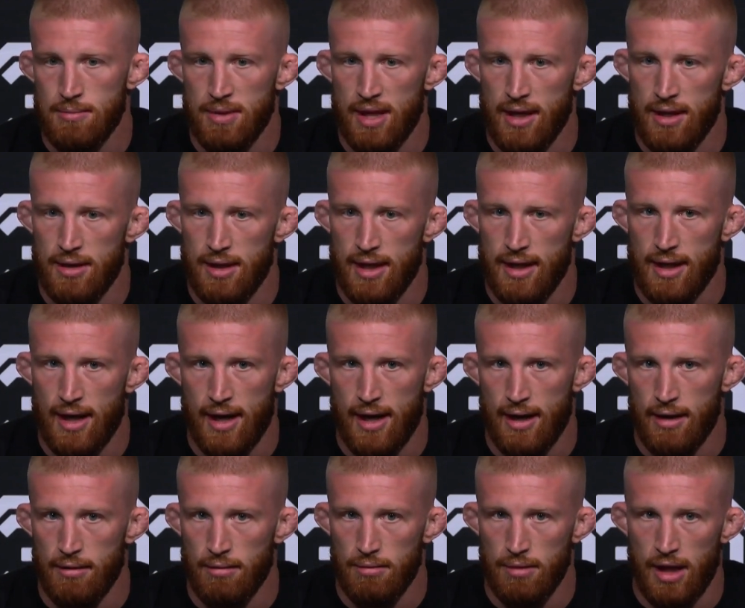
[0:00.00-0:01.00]
They kind
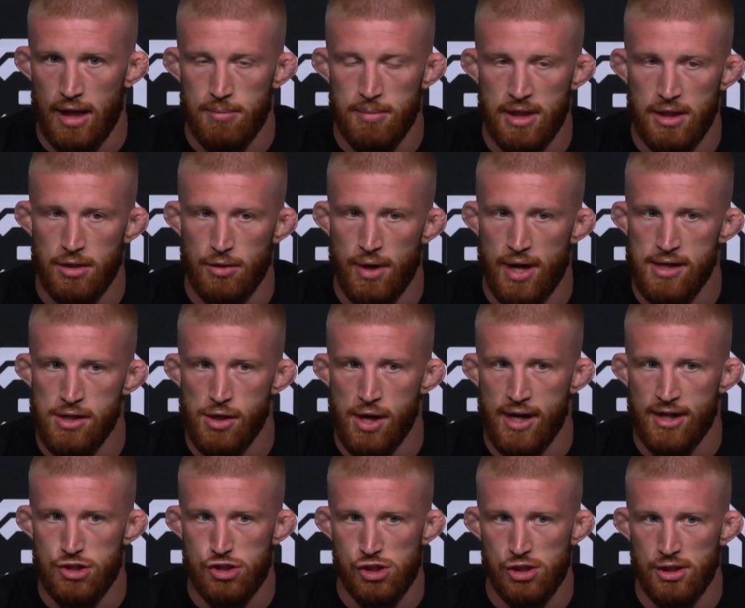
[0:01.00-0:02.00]
of led me in the right
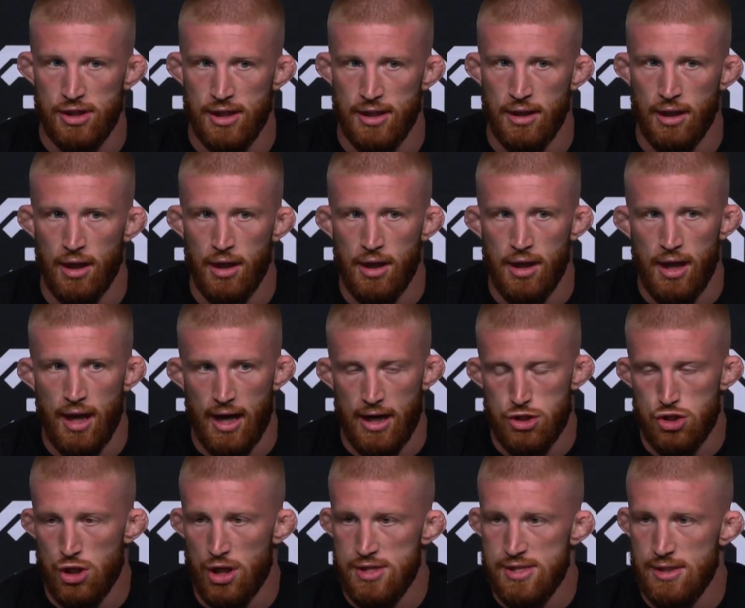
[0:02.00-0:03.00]
direction, and I
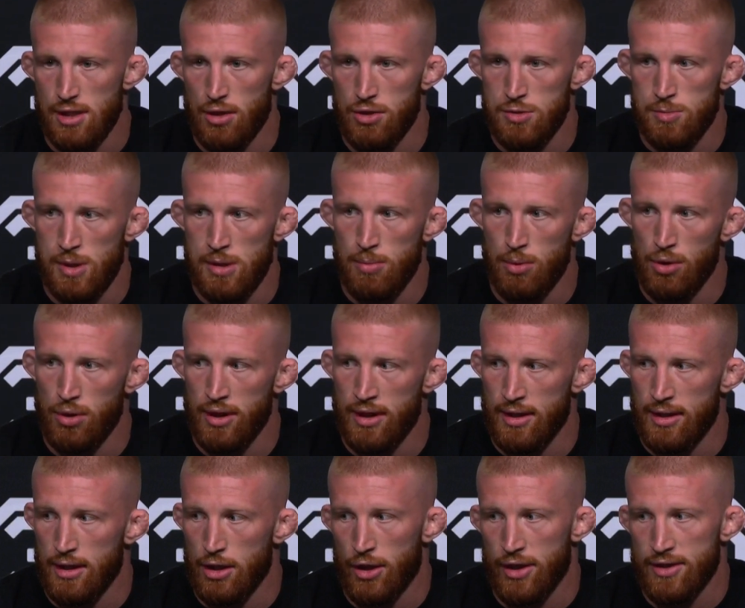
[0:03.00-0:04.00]
trust those people.
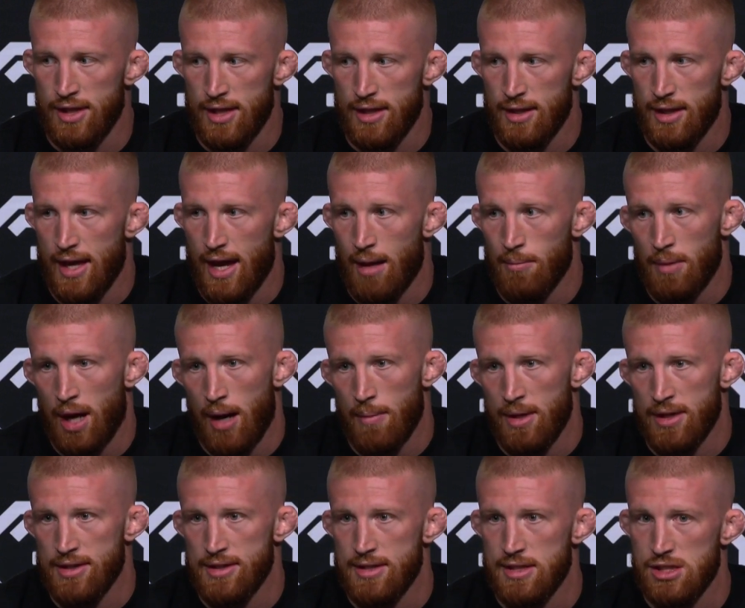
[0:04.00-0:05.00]
And, you know, at the end of the day, I
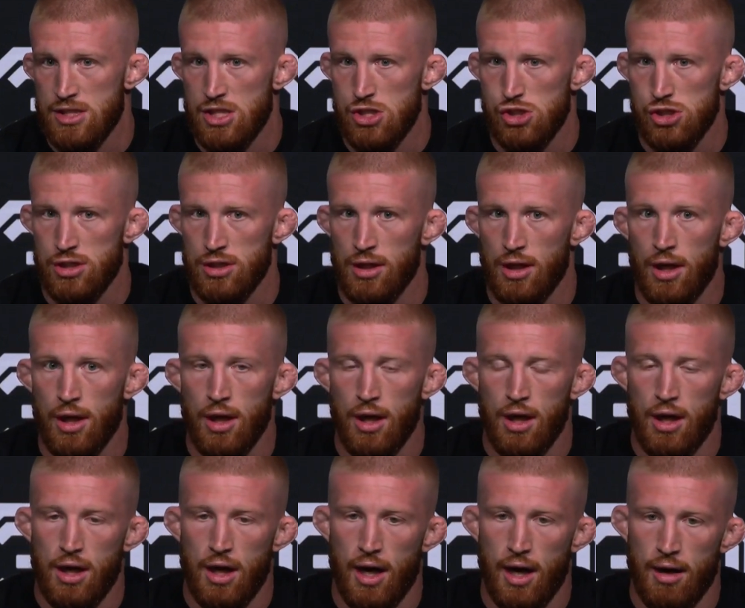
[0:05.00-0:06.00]
made the decision
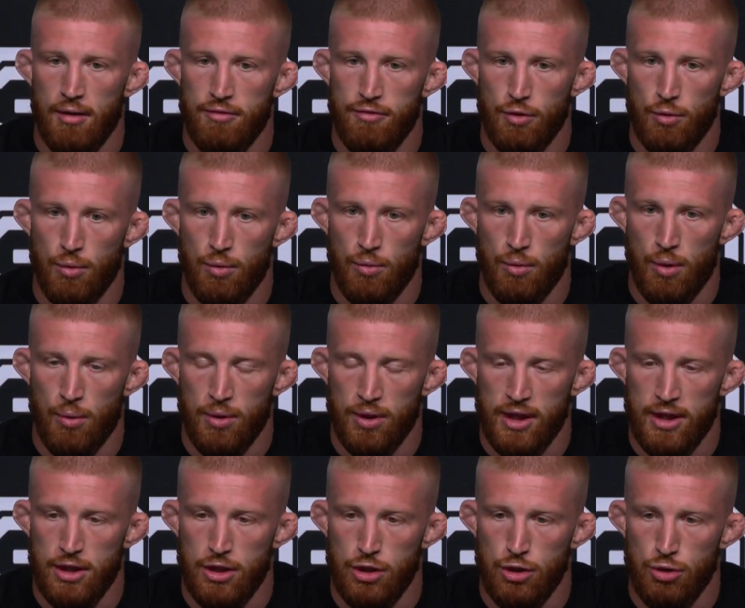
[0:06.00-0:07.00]
for what we're
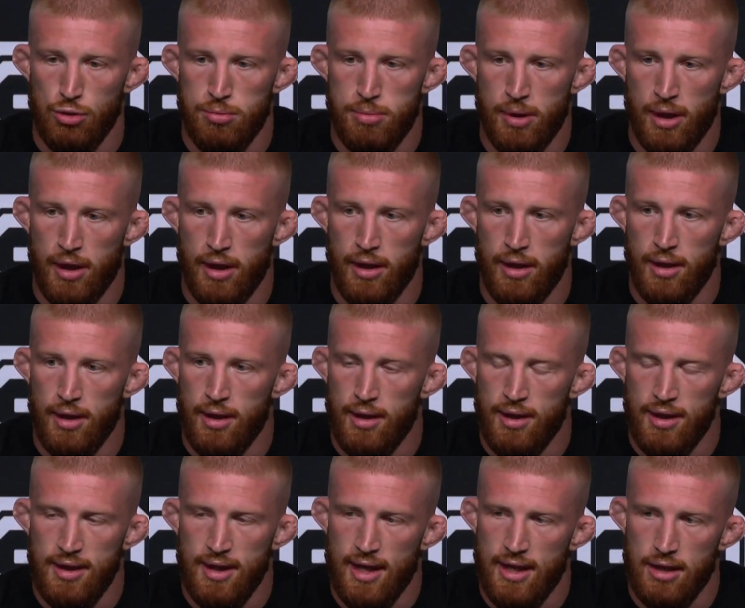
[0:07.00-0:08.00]
going to do. But,
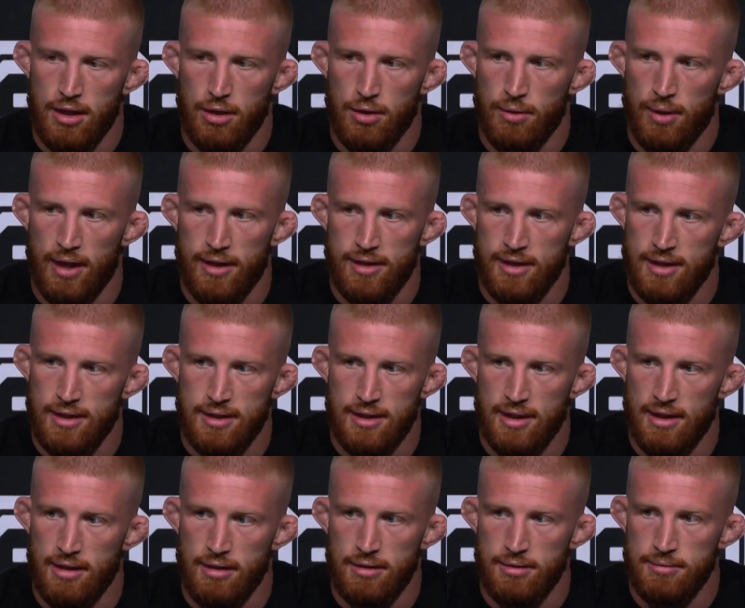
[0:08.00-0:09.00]
yeah, you know, I think
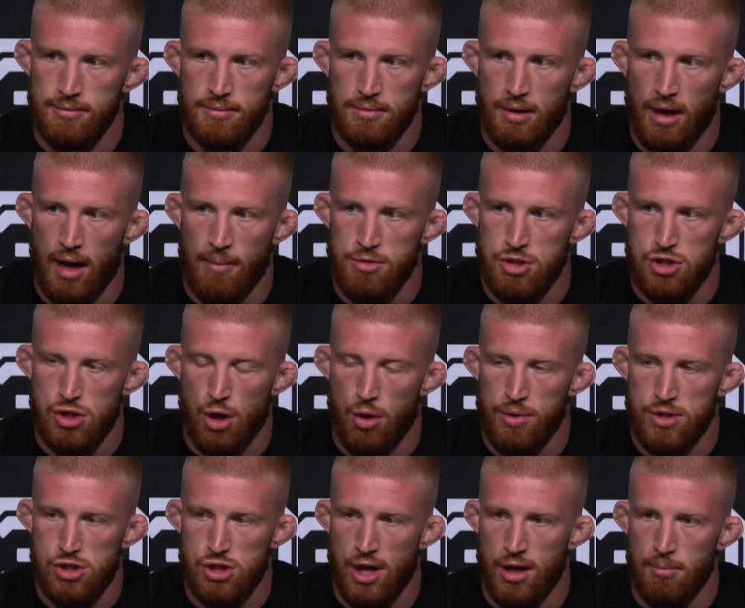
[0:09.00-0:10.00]
that I'm just
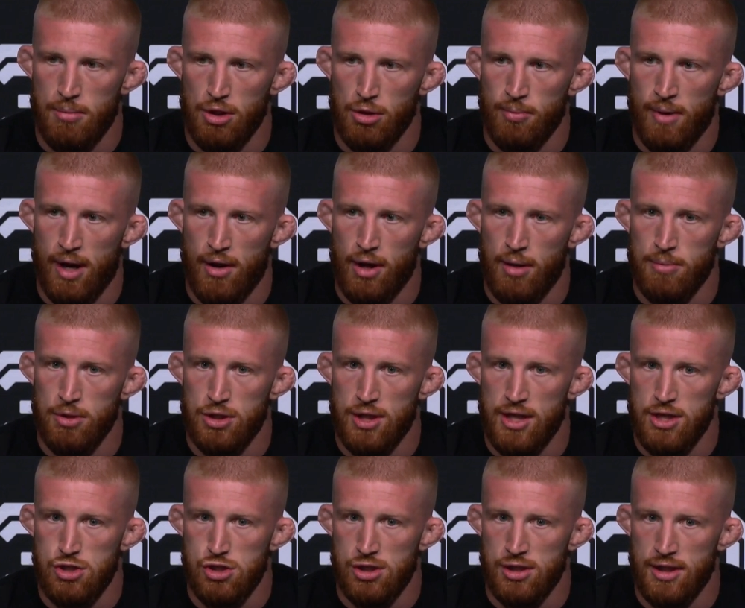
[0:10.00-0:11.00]
always trying to build my
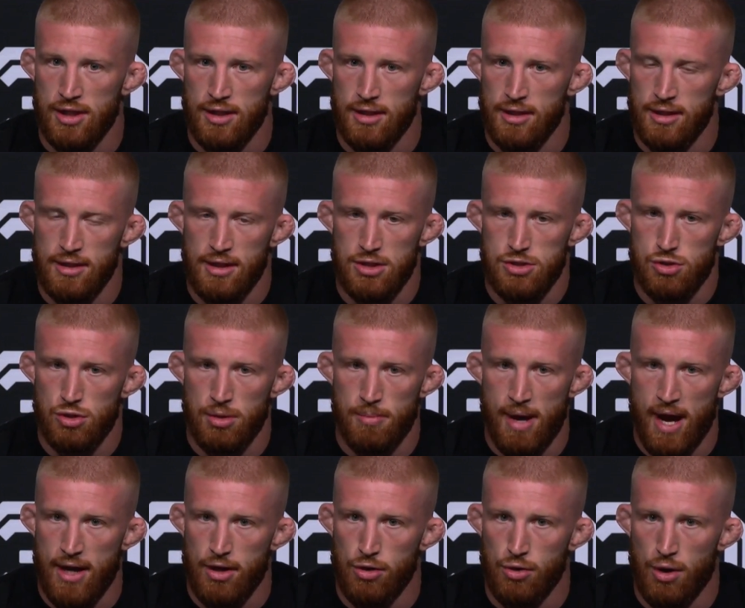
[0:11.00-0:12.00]
reputation, and it doesn't really
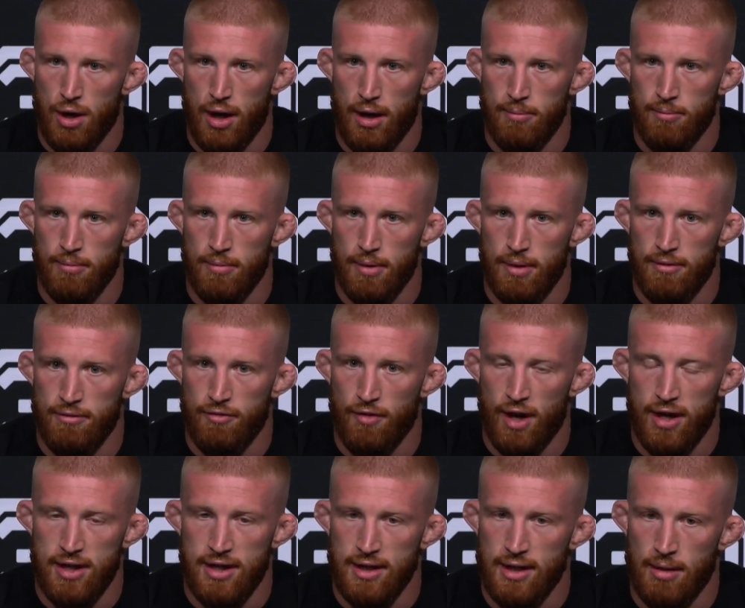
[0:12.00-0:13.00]
matter who I'm
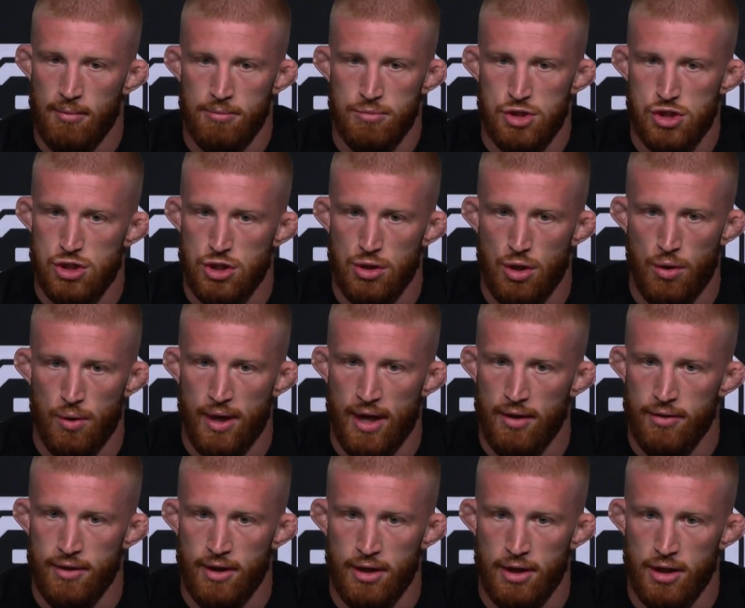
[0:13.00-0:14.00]
fighting. I'm just going
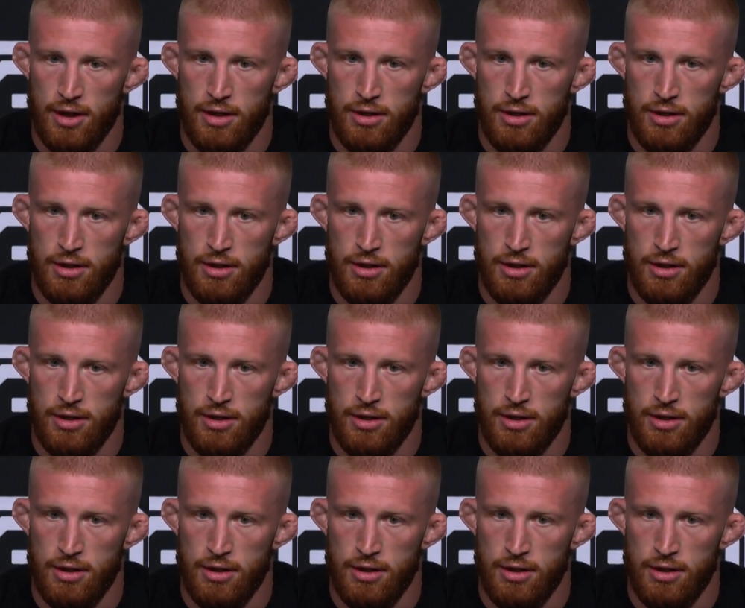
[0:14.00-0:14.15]
out there to